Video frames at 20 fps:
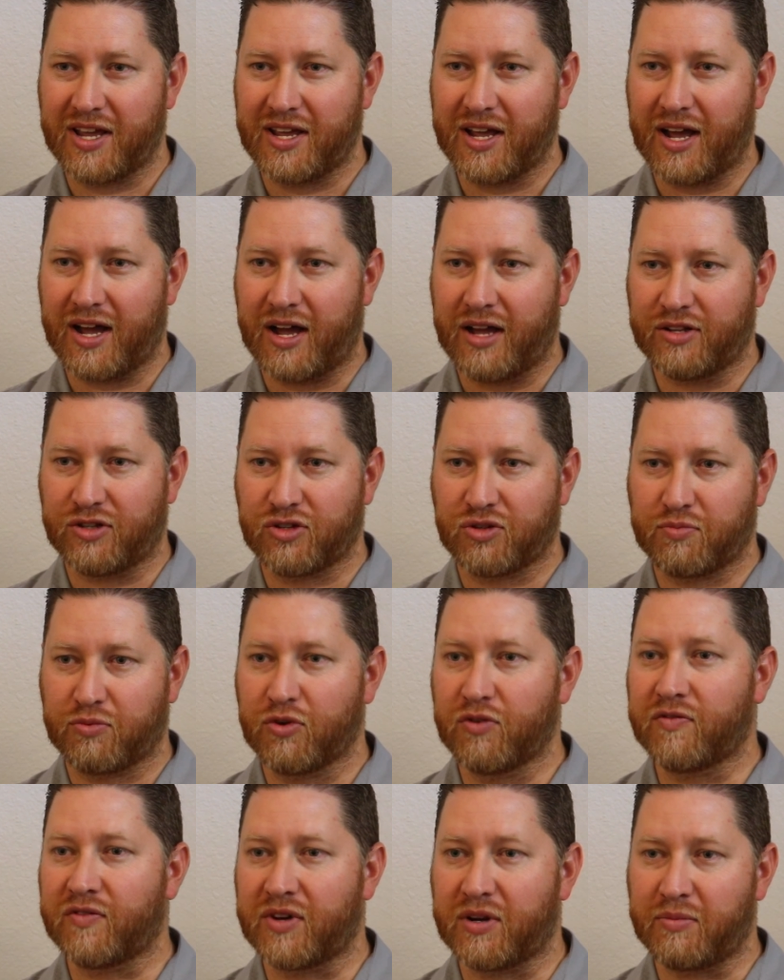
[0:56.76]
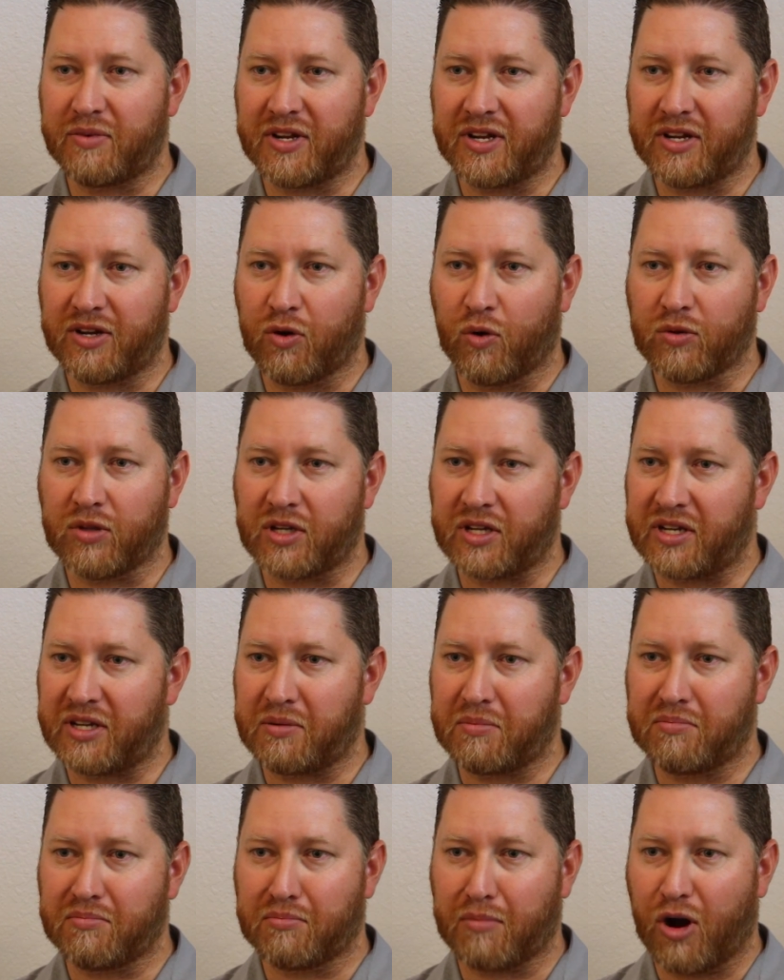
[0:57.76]
Uh, it's proven to be only
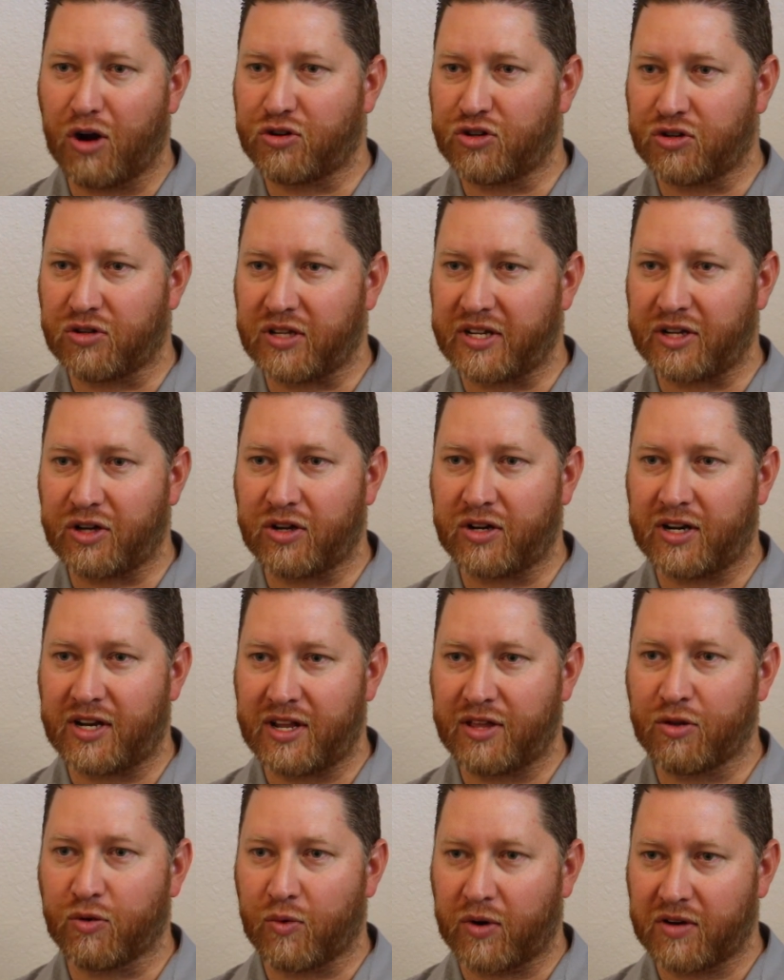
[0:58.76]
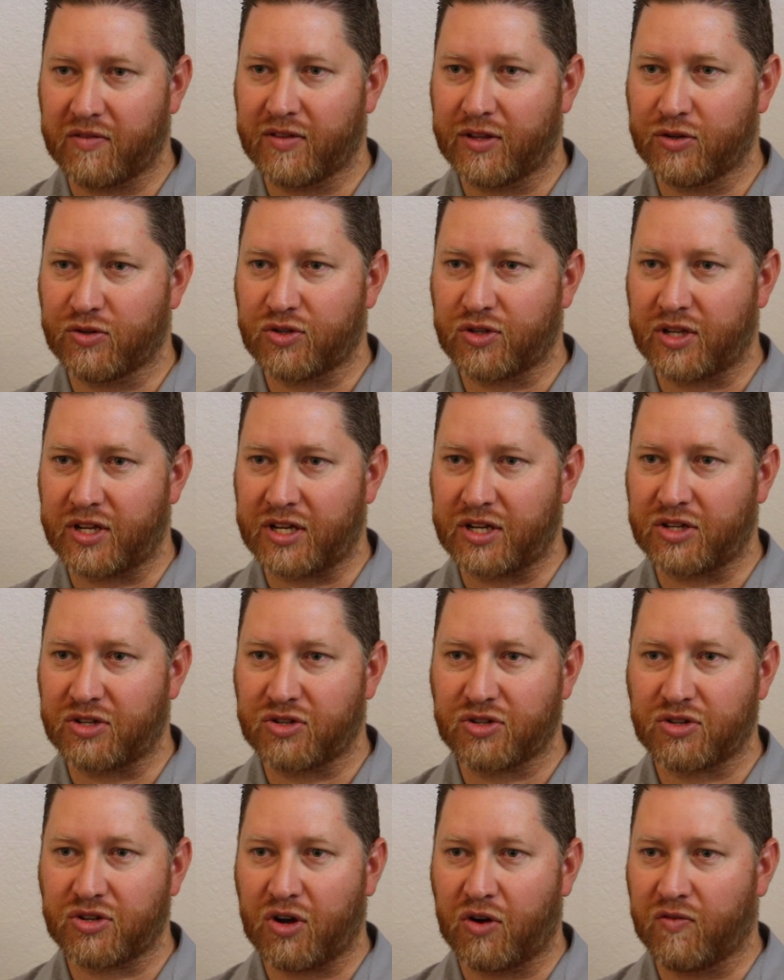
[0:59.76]
marginally good at either one of those
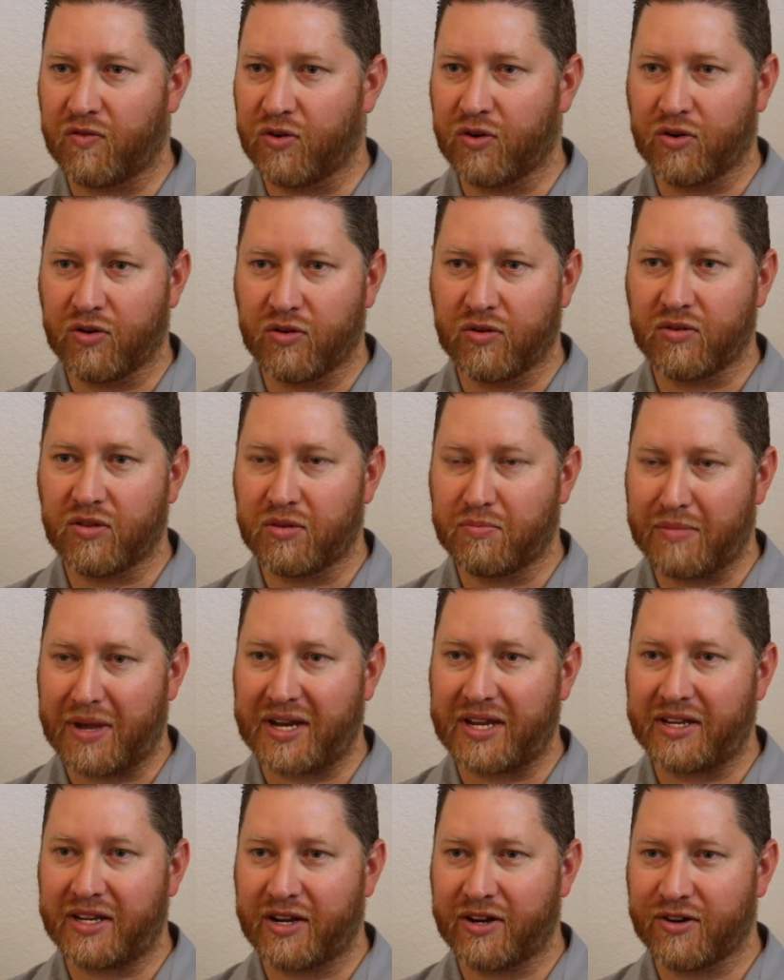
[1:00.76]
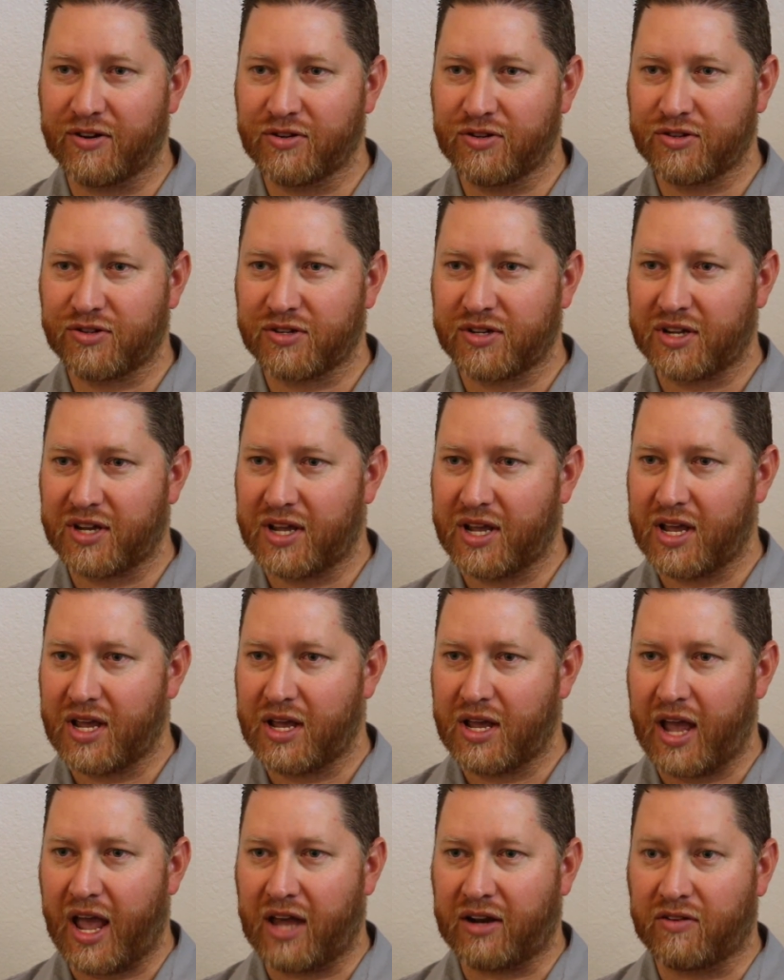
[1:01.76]
things over many years,
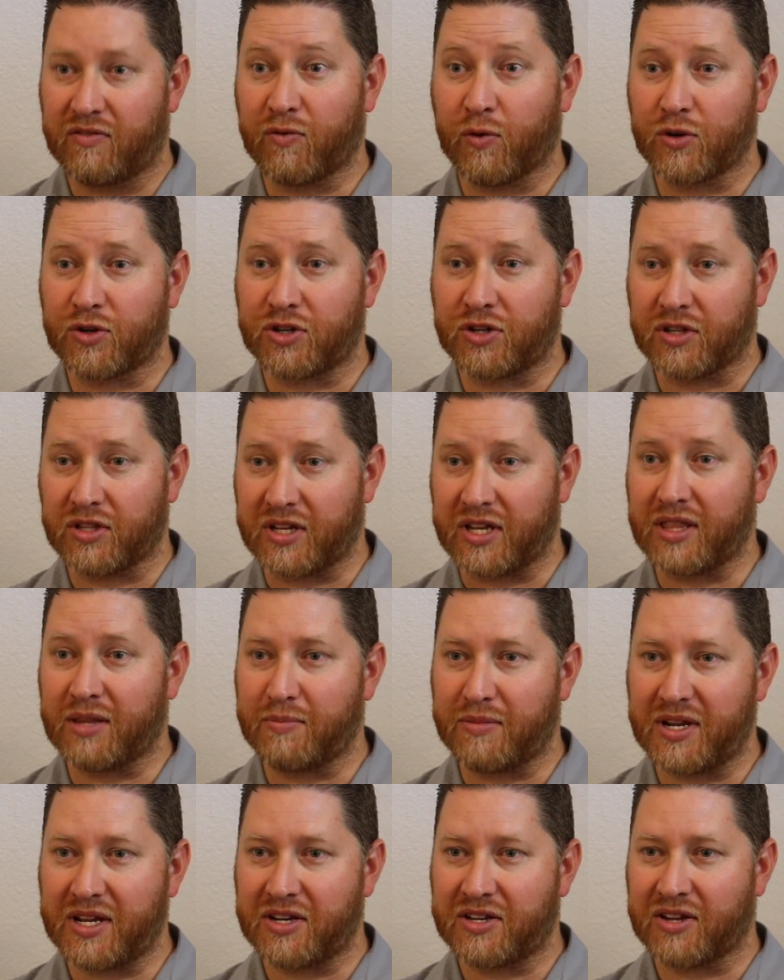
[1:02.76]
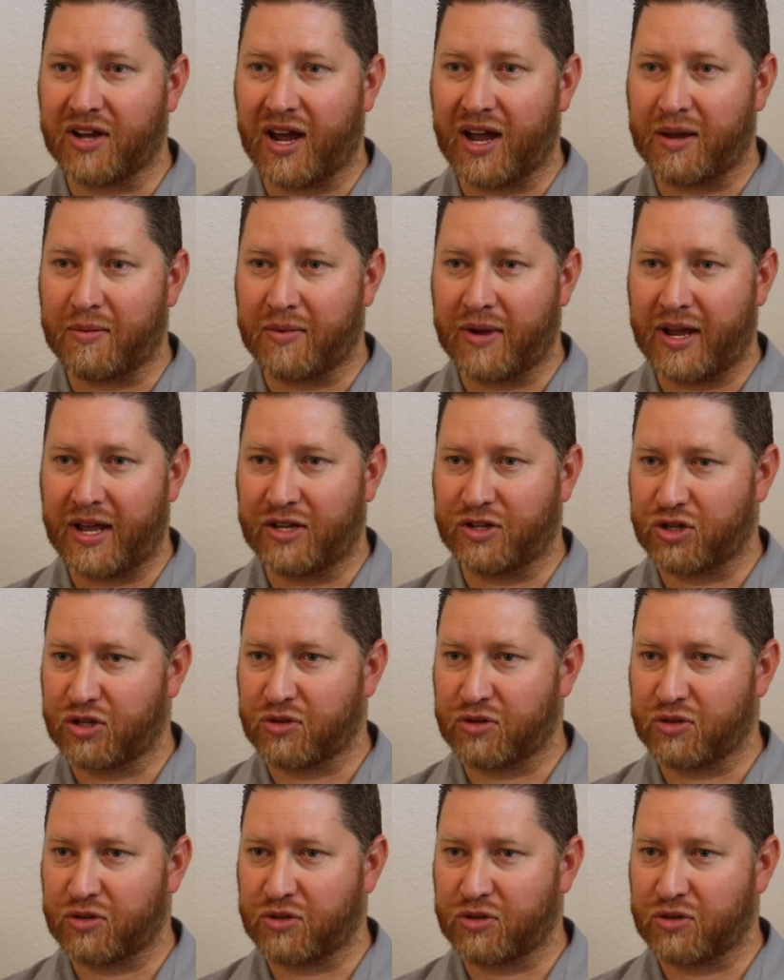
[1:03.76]
and unfortunately, in the meantime, has